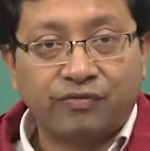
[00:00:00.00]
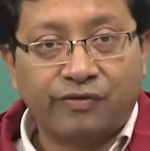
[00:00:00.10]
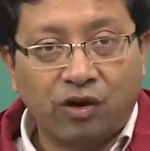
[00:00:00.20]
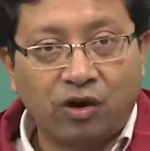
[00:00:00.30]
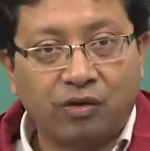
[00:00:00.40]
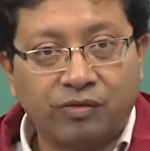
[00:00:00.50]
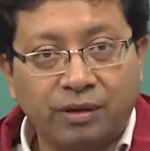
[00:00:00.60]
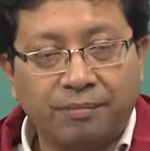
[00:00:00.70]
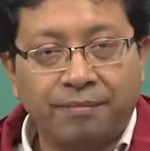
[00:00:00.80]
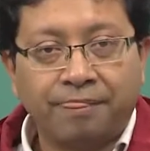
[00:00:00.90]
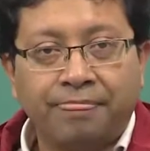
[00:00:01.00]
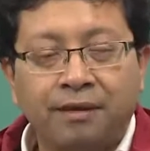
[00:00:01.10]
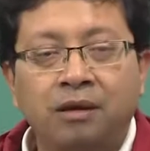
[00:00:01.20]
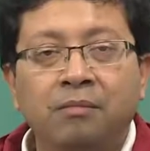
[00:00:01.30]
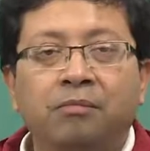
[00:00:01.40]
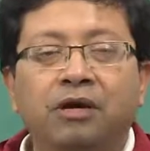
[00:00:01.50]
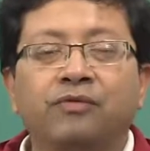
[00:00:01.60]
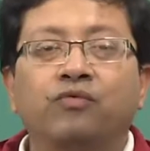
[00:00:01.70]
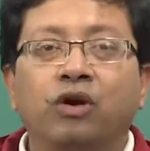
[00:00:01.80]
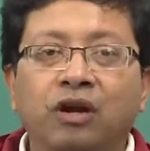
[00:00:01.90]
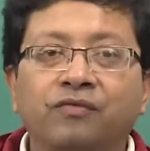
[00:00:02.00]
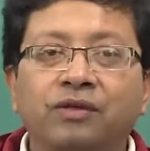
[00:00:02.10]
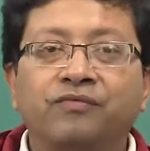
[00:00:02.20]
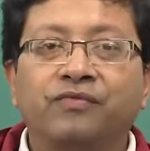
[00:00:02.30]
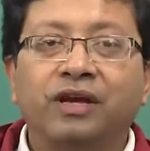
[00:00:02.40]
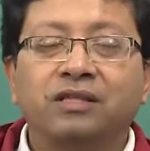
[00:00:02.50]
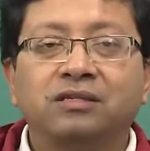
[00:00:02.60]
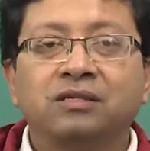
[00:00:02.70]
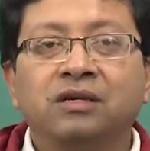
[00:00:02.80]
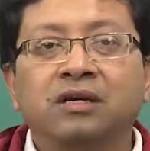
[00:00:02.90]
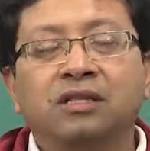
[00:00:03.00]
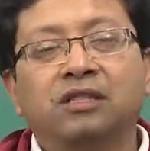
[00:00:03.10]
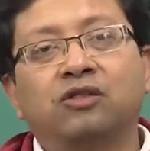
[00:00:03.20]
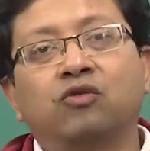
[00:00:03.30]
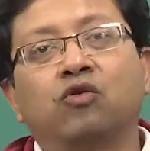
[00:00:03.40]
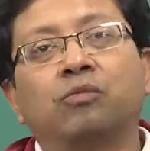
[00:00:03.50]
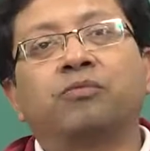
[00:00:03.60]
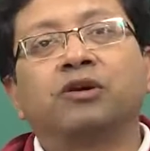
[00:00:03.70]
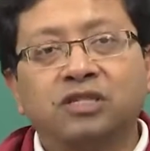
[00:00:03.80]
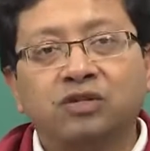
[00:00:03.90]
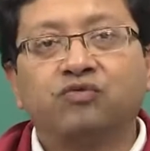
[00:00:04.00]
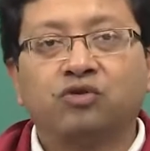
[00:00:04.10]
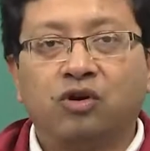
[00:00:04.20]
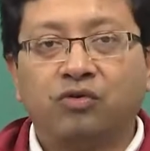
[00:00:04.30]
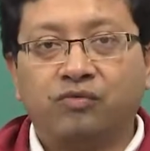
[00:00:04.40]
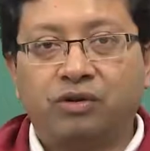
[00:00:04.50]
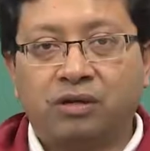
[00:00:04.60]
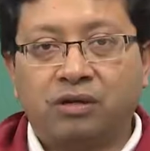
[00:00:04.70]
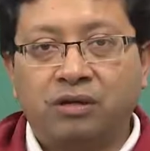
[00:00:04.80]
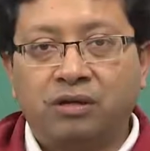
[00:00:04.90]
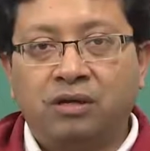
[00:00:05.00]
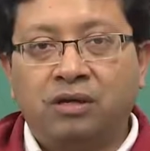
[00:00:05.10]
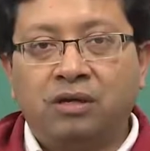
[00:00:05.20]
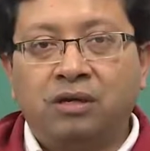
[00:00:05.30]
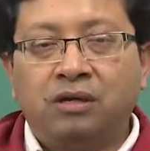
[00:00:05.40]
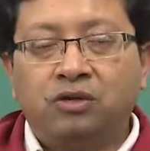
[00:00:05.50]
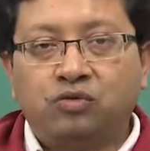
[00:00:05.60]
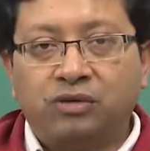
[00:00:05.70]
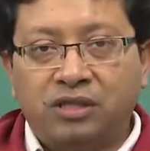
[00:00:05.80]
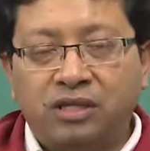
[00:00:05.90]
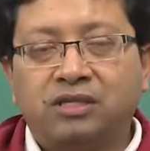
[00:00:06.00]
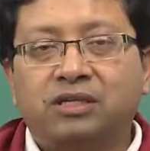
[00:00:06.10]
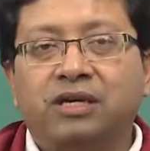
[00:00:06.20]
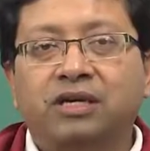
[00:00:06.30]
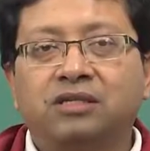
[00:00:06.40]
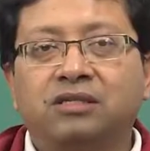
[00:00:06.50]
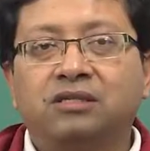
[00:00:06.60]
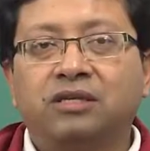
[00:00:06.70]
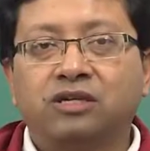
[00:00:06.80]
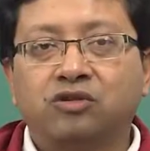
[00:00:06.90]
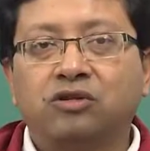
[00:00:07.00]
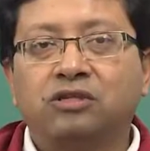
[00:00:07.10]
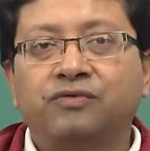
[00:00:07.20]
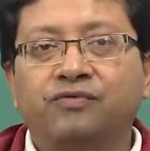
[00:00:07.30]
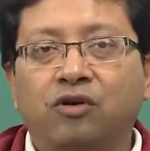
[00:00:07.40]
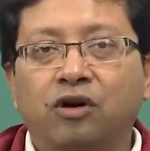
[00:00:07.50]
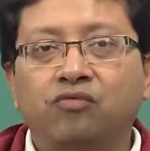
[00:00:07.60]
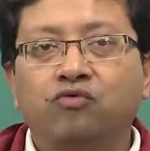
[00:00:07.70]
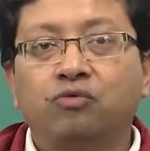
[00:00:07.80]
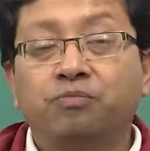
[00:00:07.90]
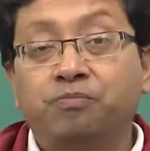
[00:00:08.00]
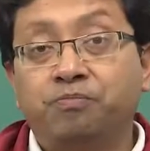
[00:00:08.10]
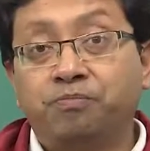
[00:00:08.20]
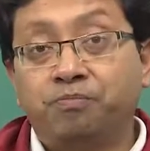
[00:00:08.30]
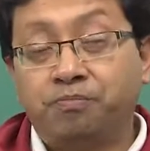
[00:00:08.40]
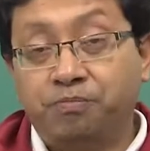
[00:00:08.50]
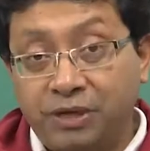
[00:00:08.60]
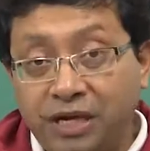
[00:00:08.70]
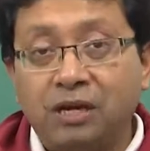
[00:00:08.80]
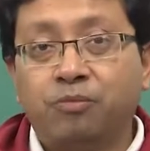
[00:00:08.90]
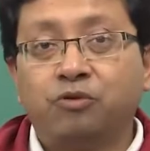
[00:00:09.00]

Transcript: of all of them. But if one of them fails, then the whole process would not work. So, in this case the exclusive OR would be in a